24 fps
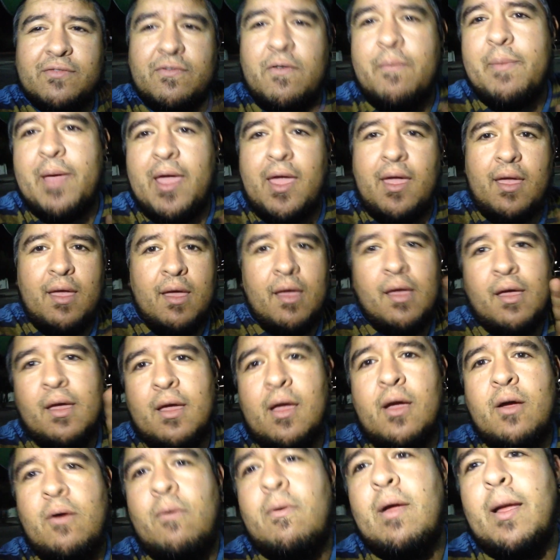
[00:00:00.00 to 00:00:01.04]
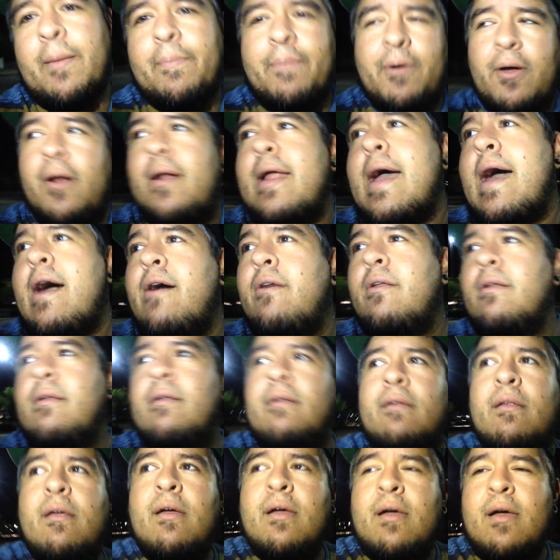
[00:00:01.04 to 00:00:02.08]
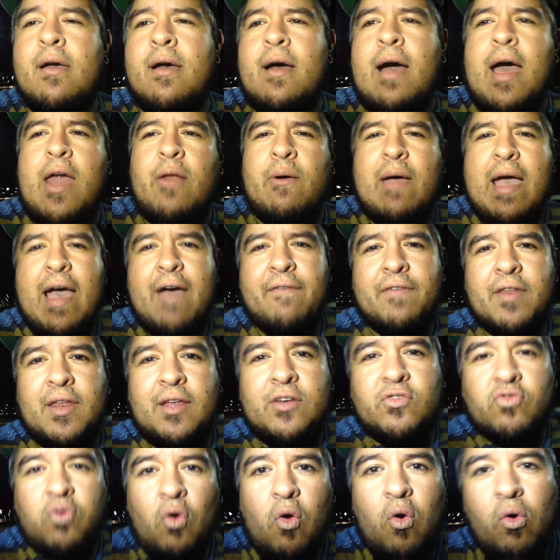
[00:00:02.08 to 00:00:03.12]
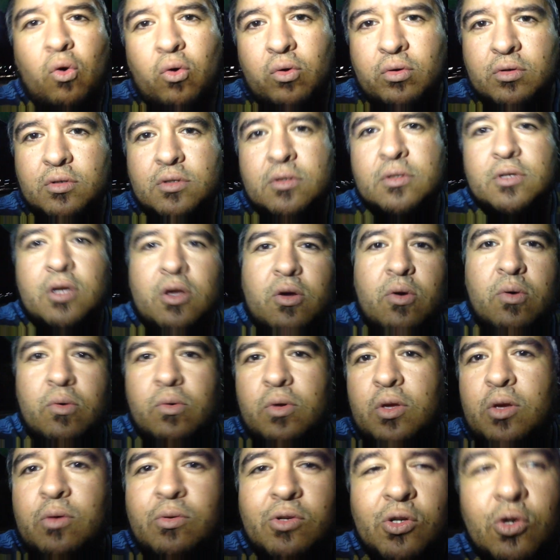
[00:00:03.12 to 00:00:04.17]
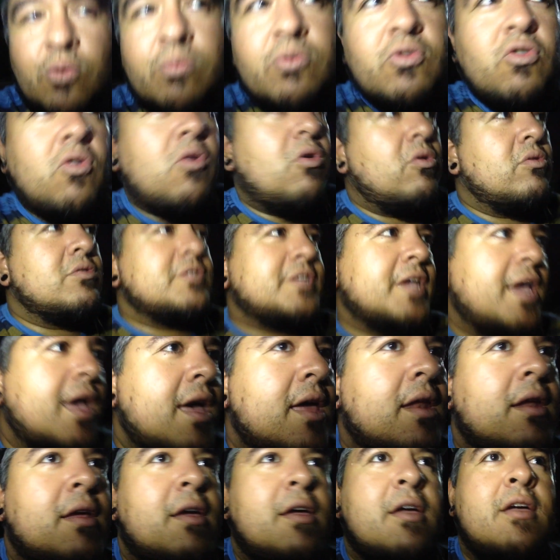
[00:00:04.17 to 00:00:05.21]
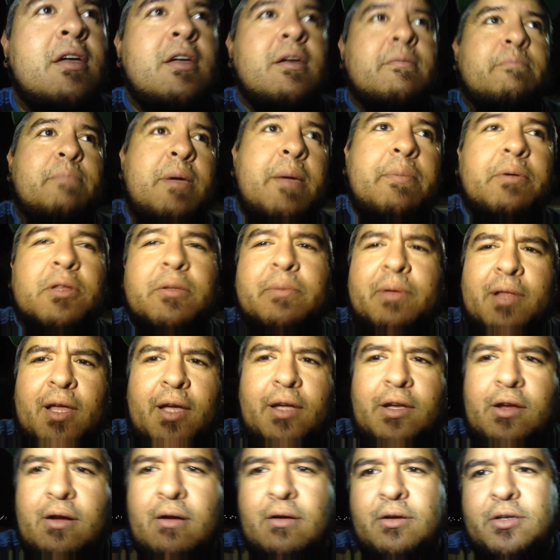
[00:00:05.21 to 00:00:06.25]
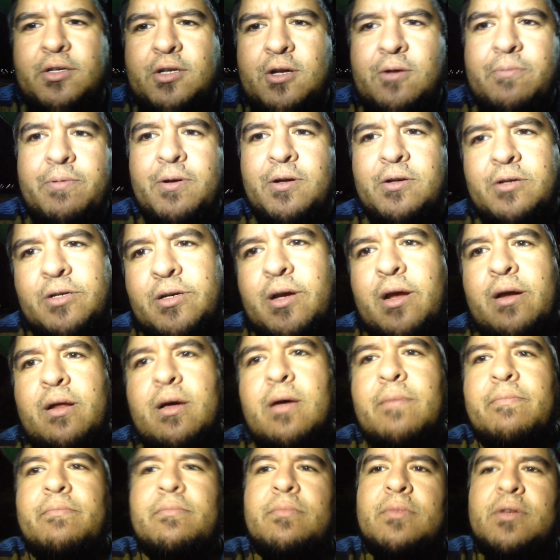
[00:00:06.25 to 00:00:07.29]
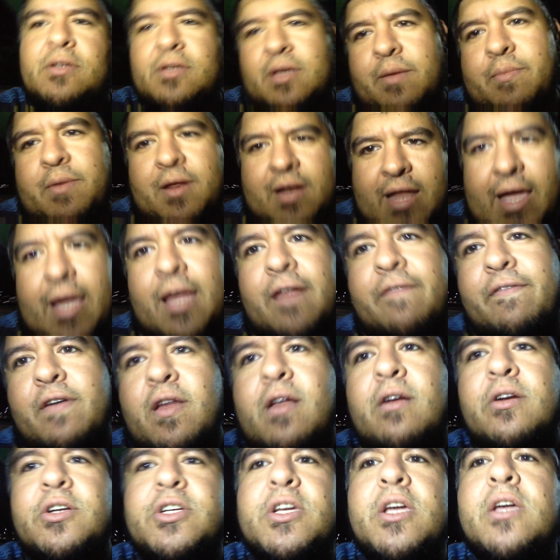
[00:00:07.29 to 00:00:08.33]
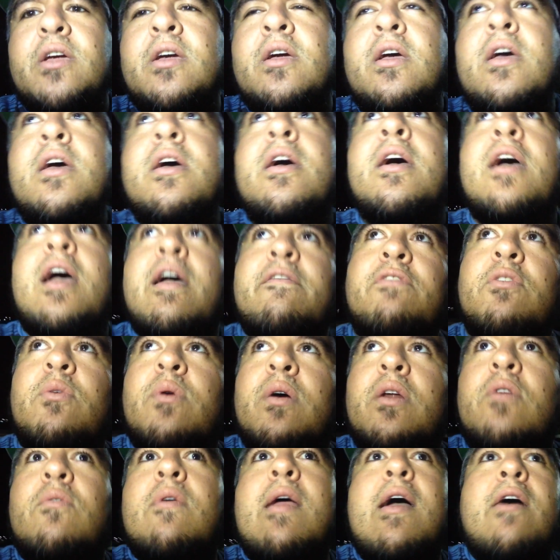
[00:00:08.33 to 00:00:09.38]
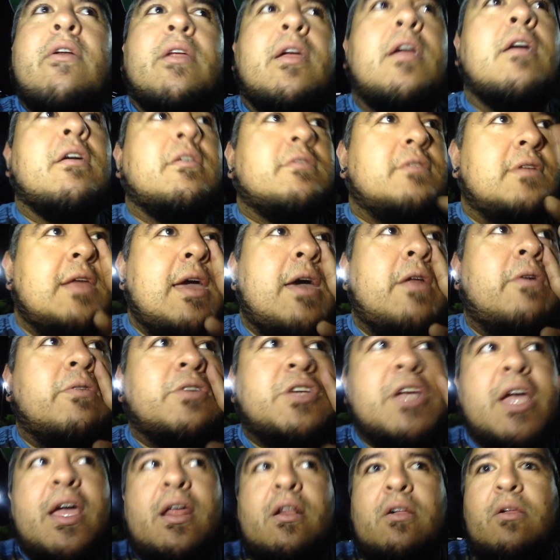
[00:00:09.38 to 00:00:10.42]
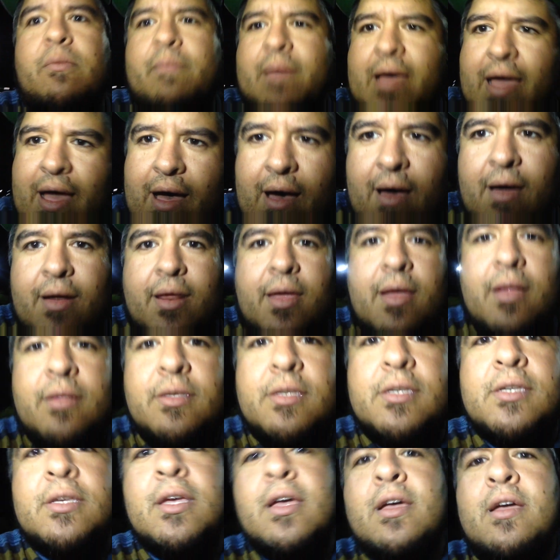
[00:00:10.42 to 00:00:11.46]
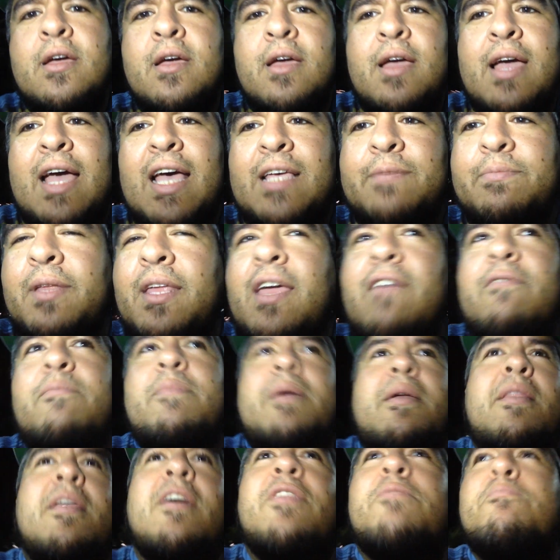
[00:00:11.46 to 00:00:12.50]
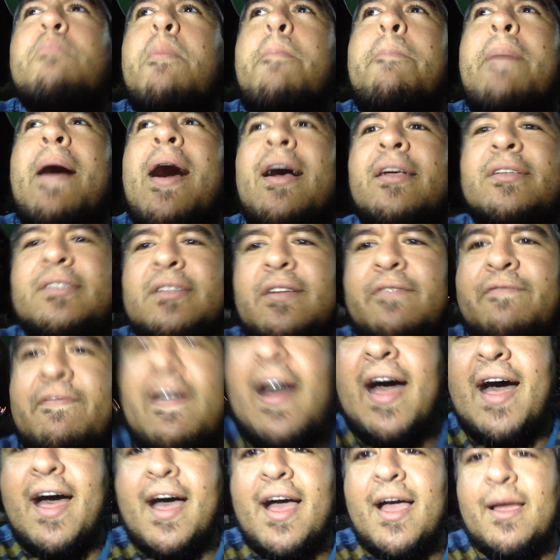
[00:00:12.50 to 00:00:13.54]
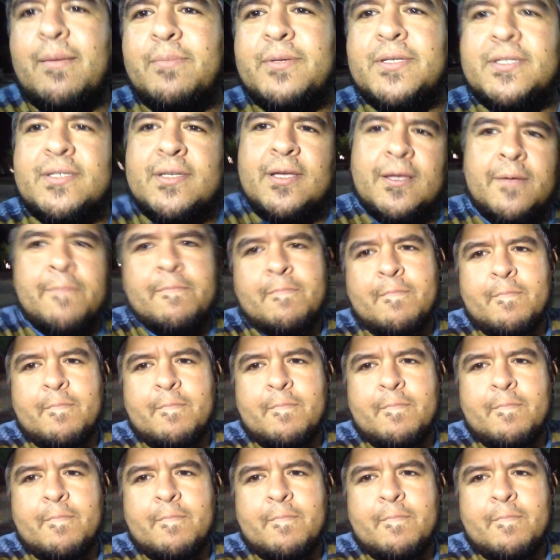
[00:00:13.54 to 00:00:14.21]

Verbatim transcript: for me where I can put it out. I don't have any trolls, no YouTube trolls yet. People to be like, you're stupid, shut up, and give me negative energy. Everyone around here at the Dan-O channel, my audience, has been giving me nothing but positive vibes,